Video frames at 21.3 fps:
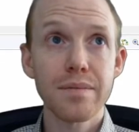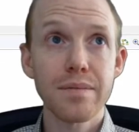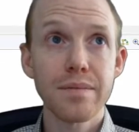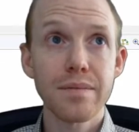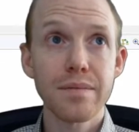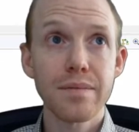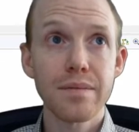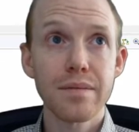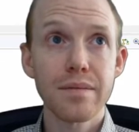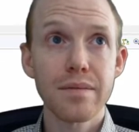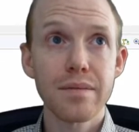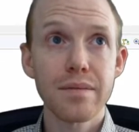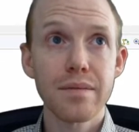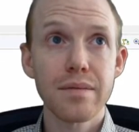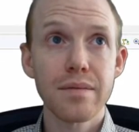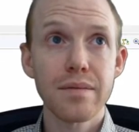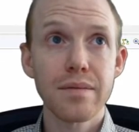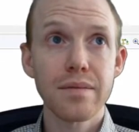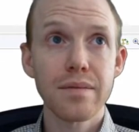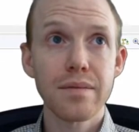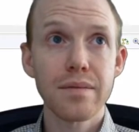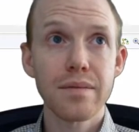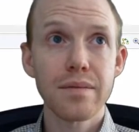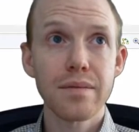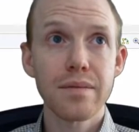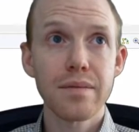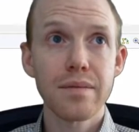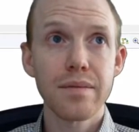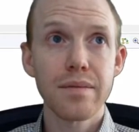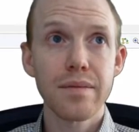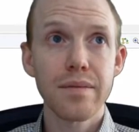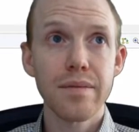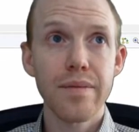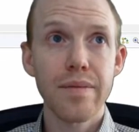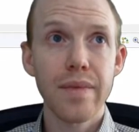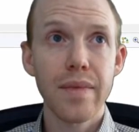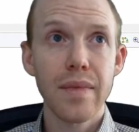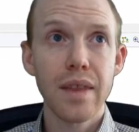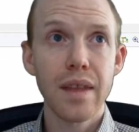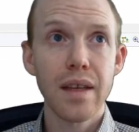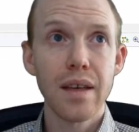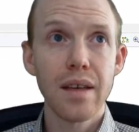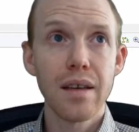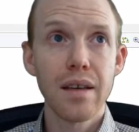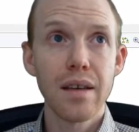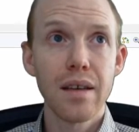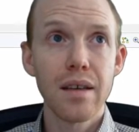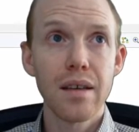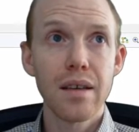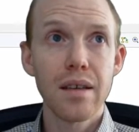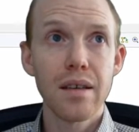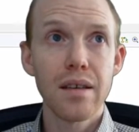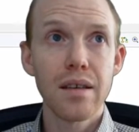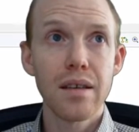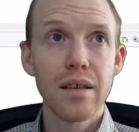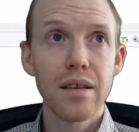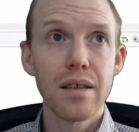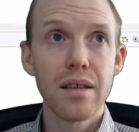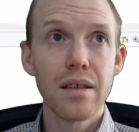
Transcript: [no speech]